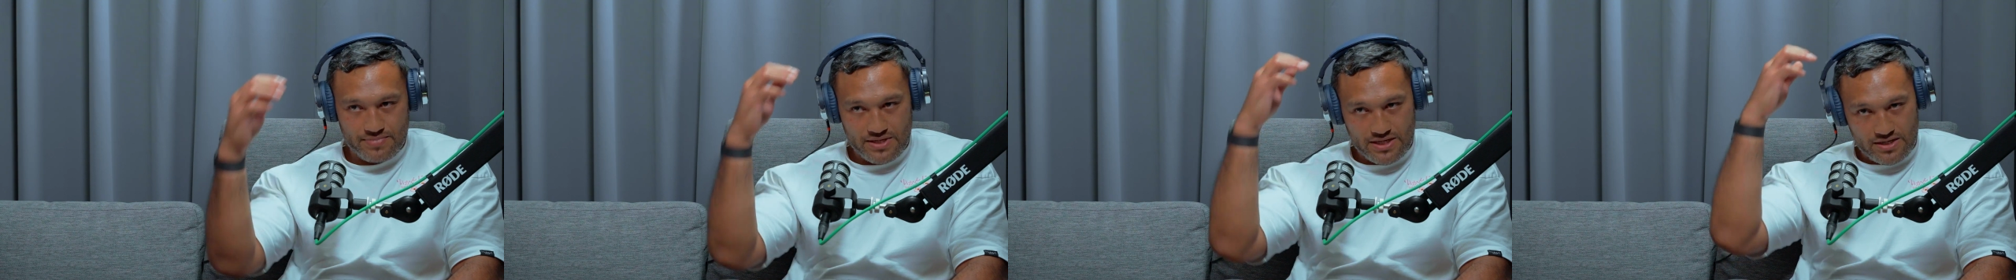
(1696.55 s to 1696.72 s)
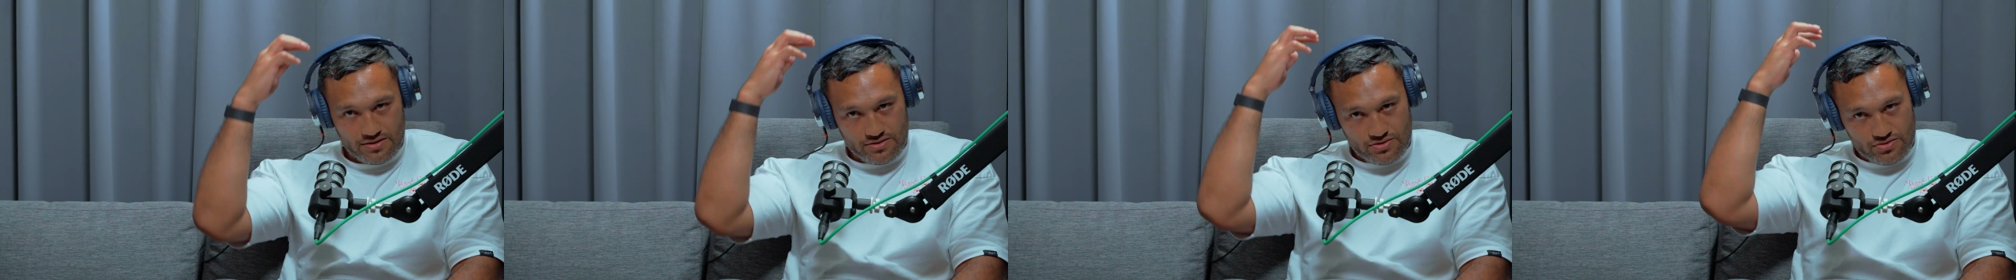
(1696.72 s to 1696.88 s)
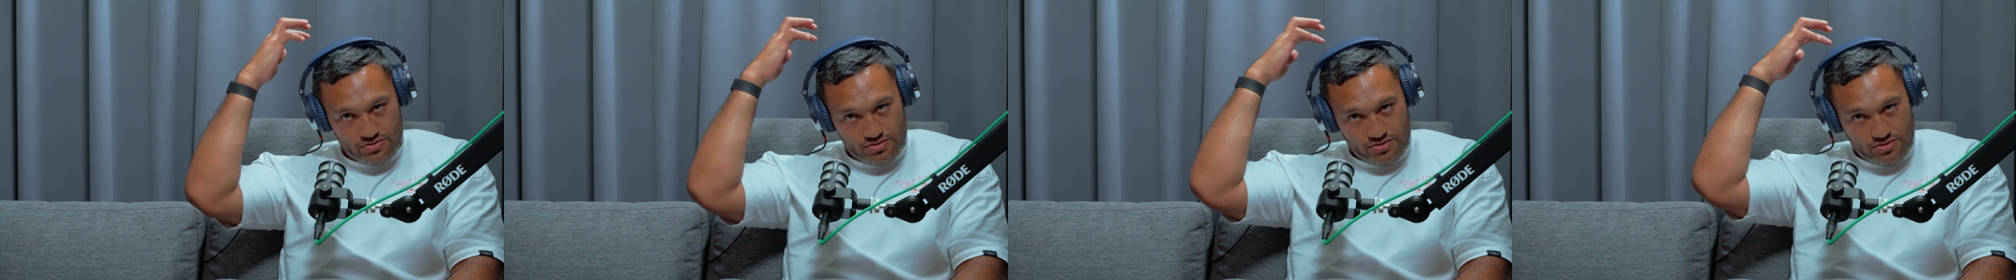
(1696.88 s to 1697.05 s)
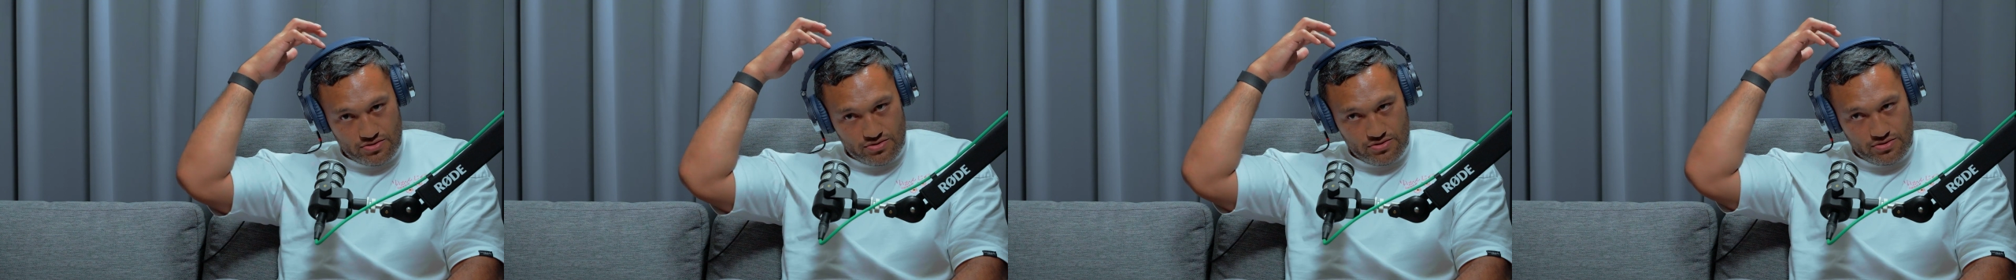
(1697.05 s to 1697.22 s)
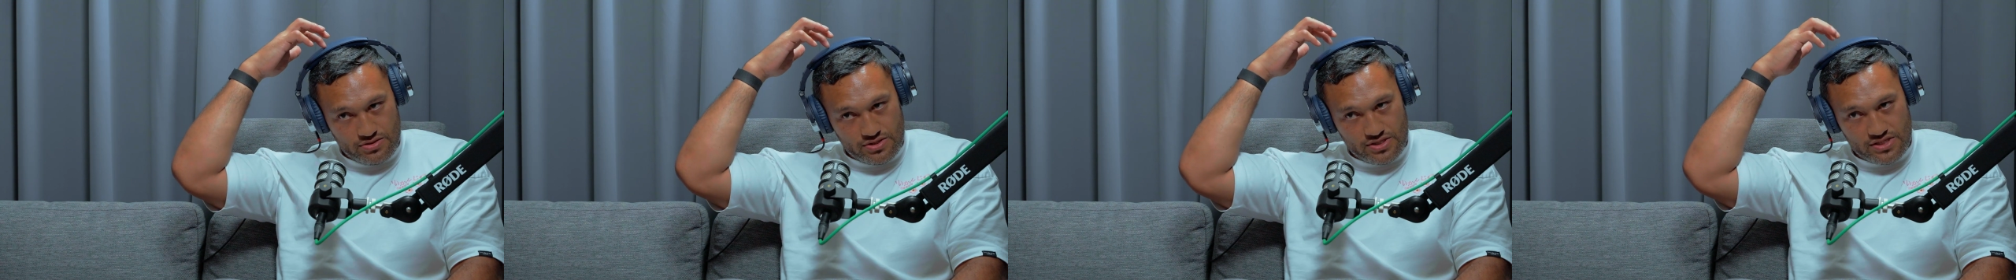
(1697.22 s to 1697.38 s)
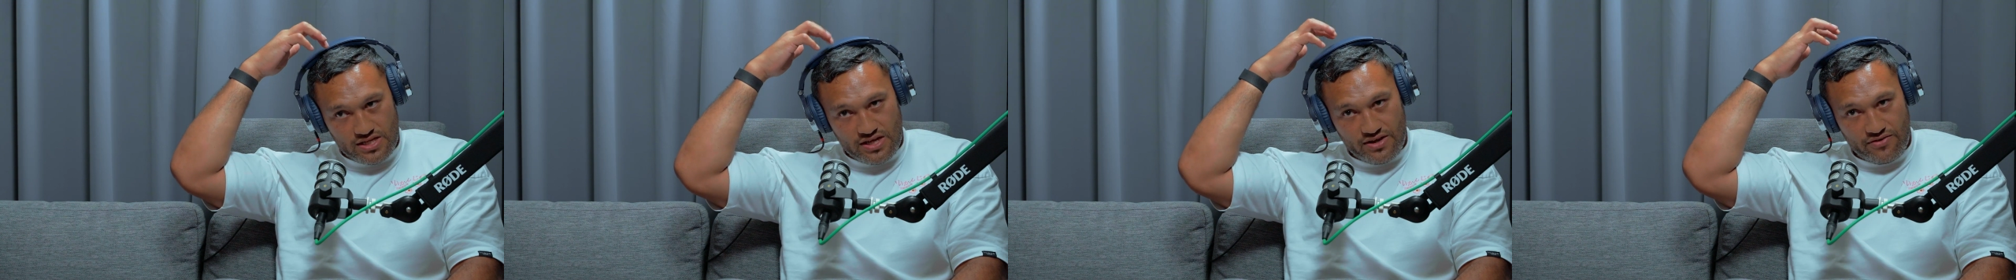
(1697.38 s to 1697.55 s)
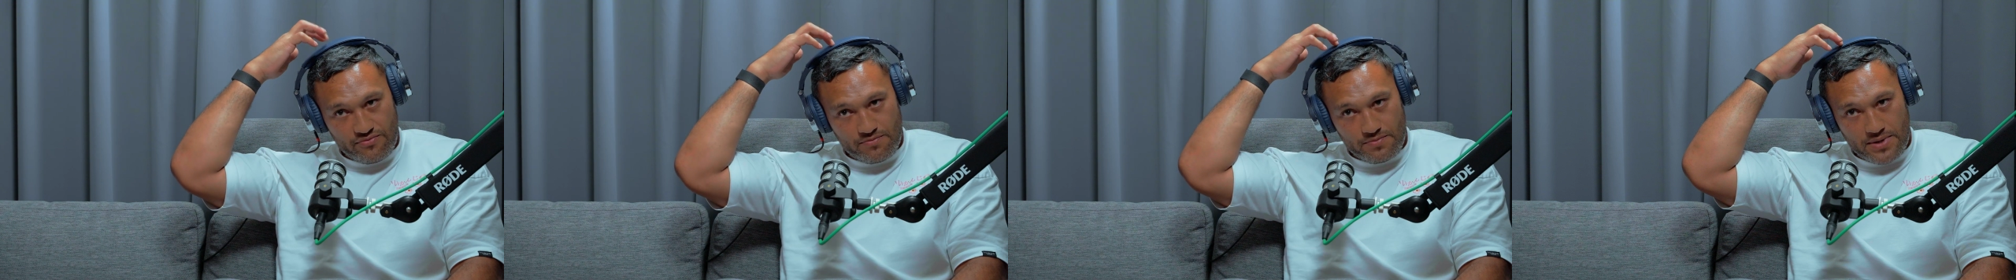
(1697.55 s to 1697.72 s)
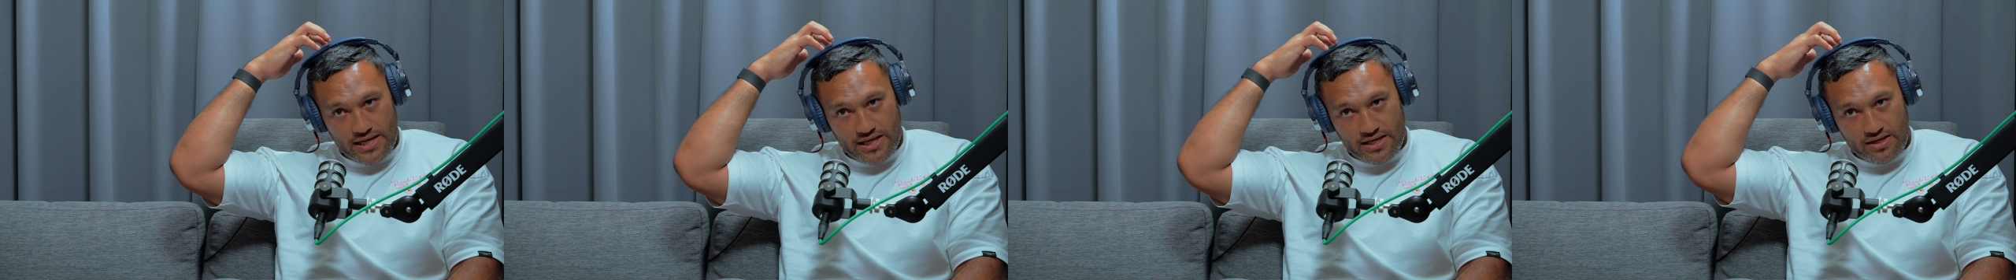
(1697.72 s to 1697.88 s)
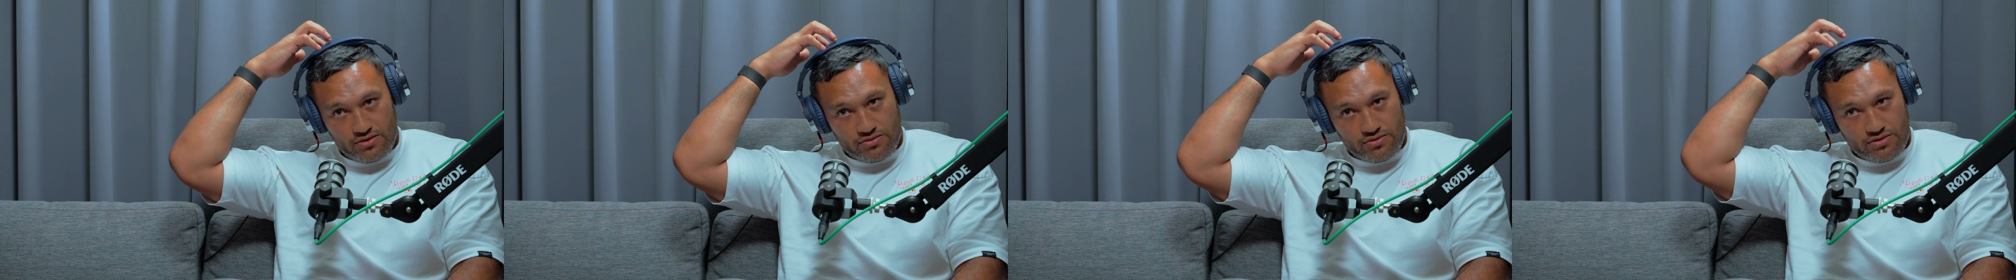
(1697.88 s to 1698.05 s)
back in Tokoro and stuff,
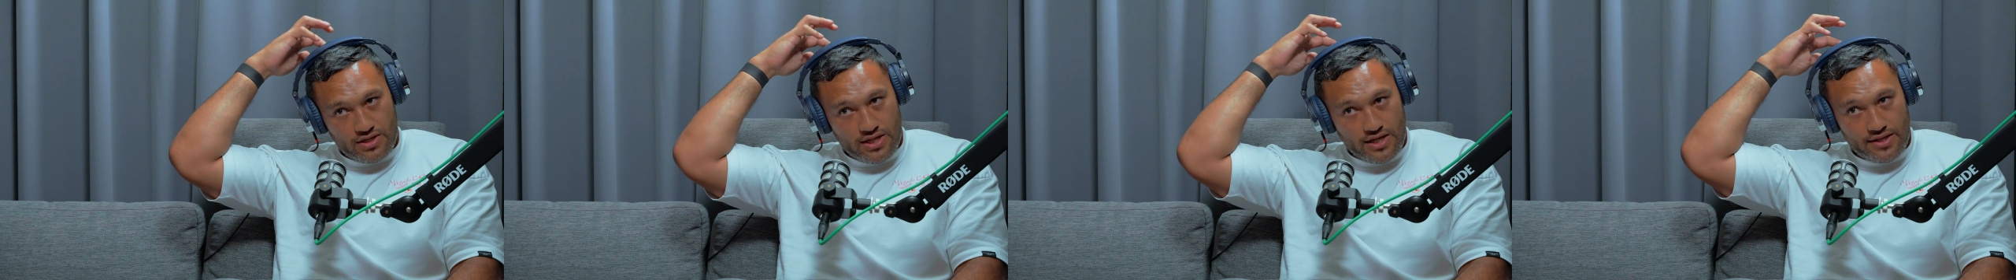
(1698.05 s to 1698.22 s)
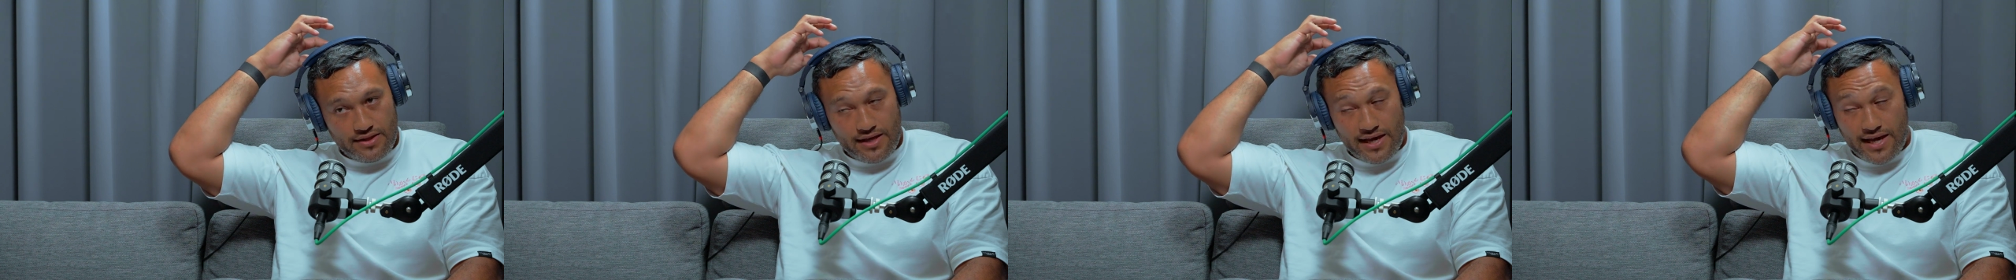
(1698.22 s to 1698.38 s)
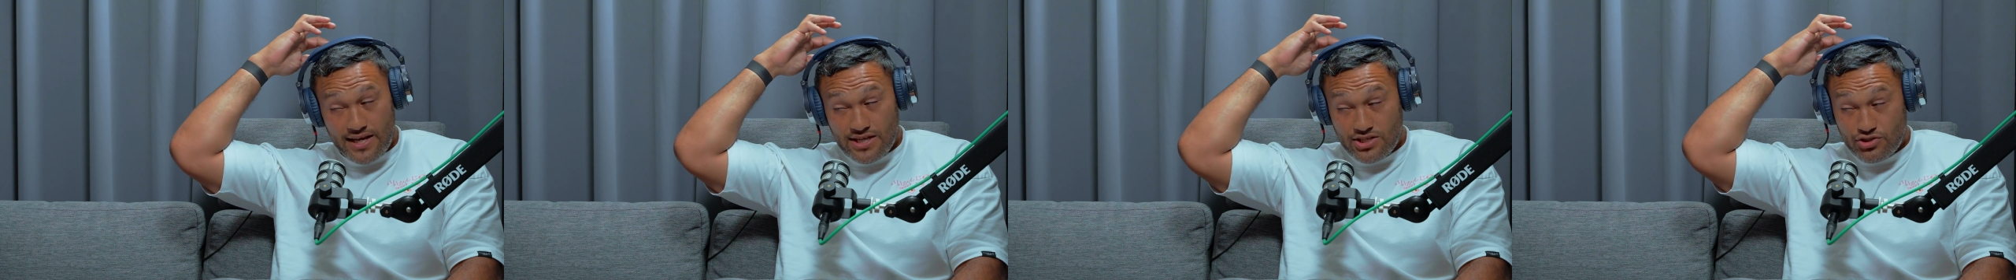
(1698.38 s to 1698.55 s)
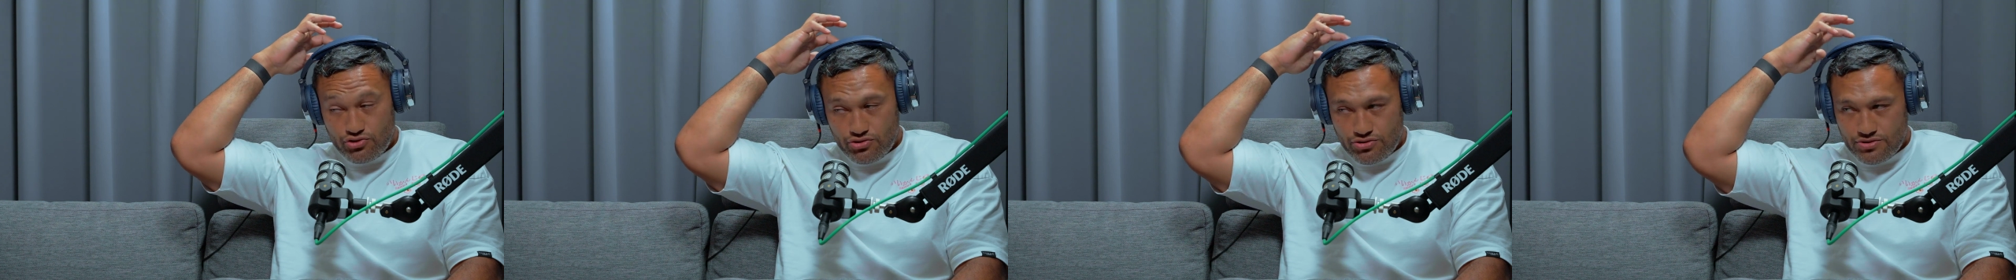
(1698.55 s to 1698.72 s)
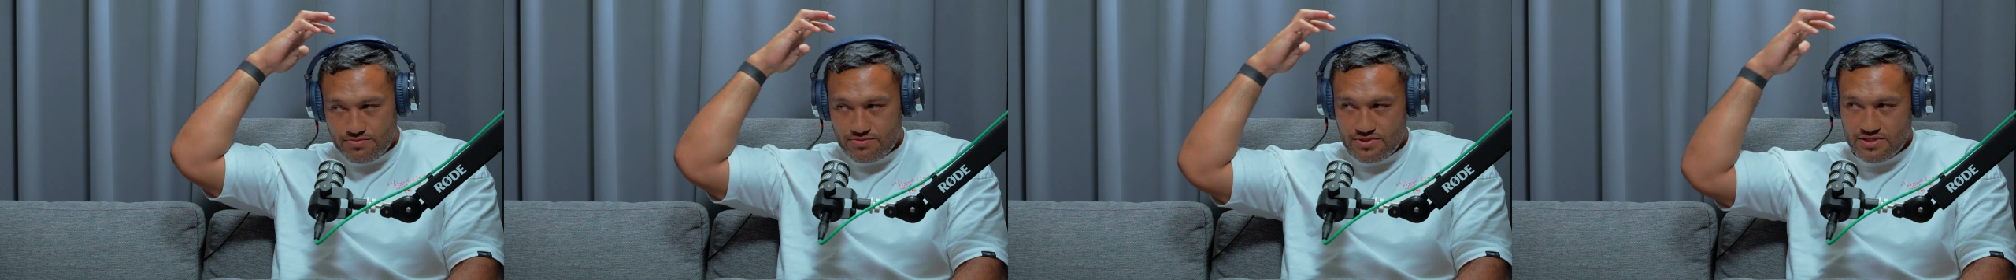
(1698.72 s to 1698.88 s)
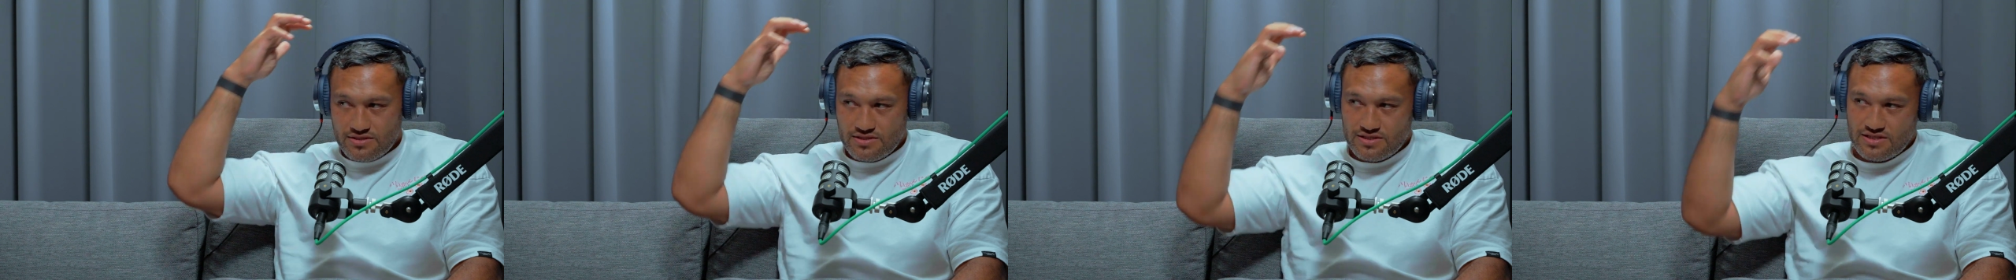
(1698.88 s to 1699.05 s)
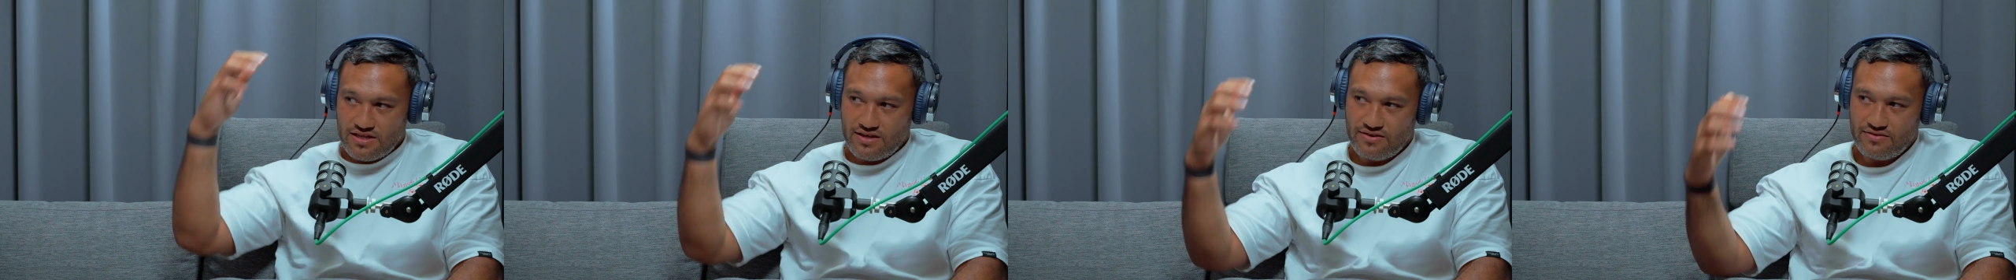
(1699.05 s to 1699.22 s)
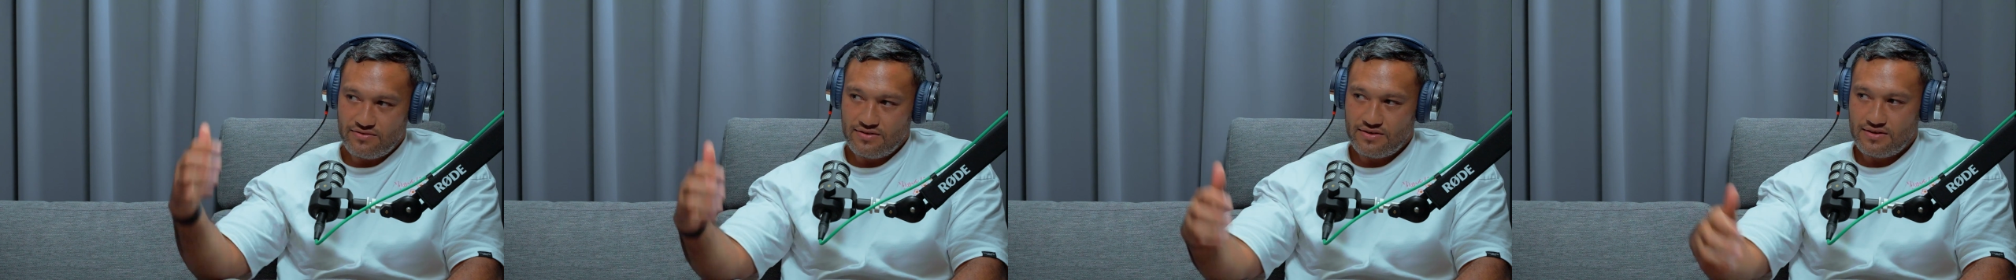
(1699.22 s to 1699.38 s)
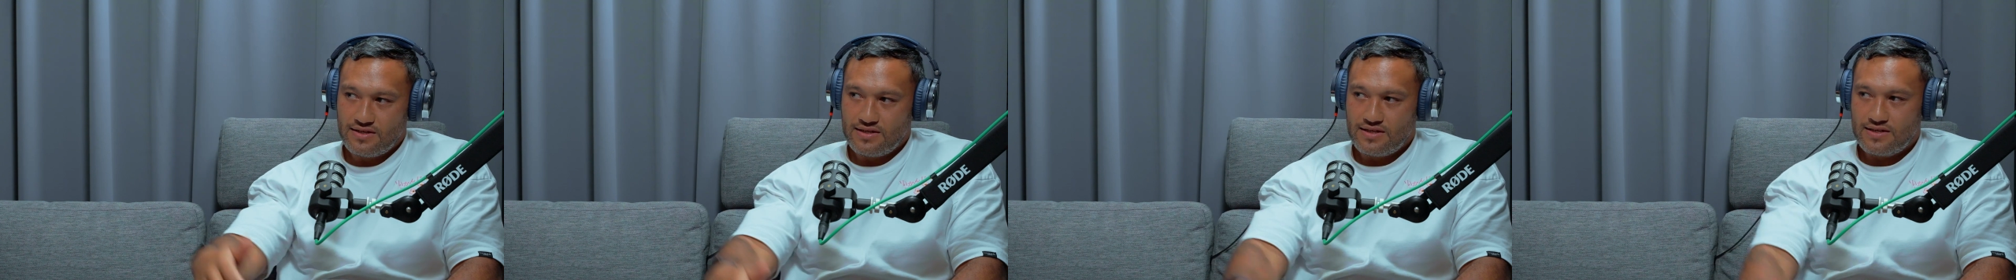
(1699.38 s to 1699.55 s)
making all like the age groups and stuff.